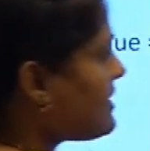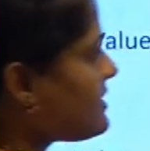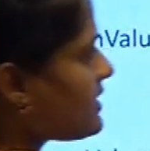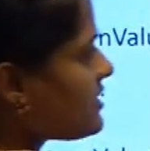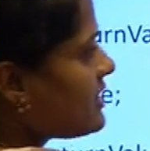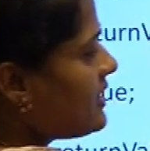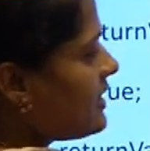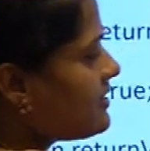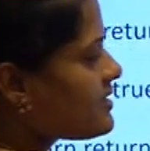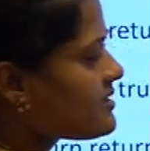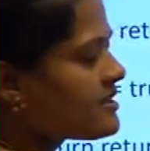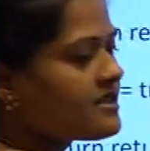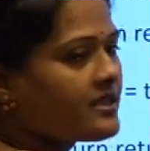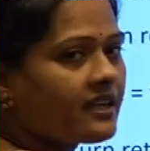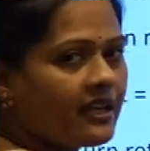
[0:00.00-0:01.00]
section and this
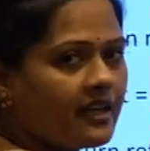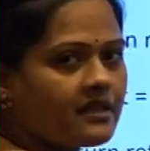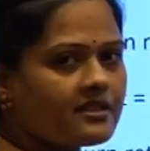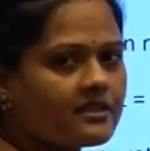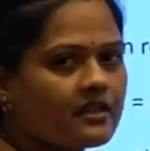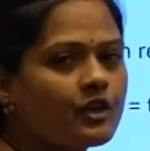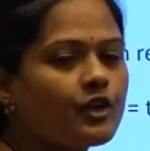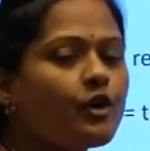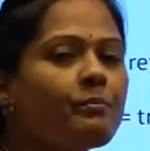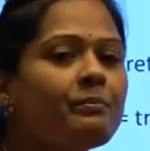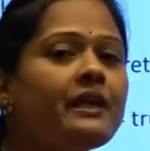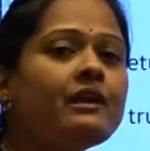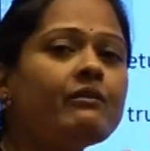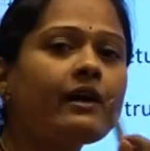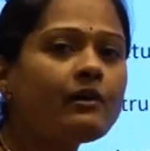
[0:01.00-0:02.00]
is the case. Now
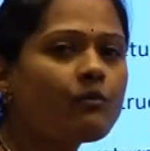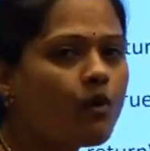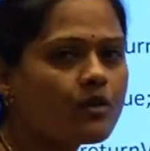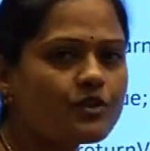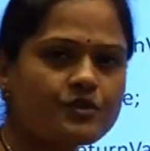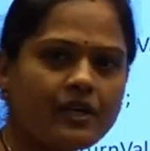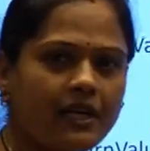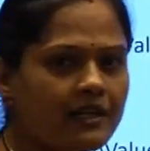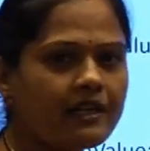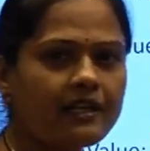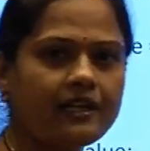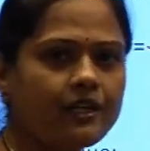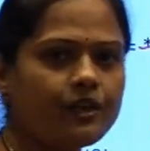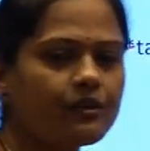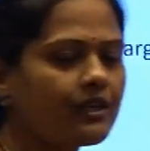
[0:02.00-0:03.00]
P1 wants to enter
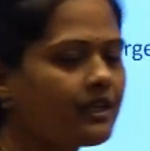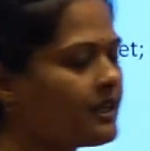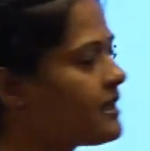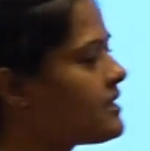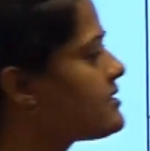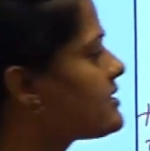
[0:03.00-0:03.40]
into critical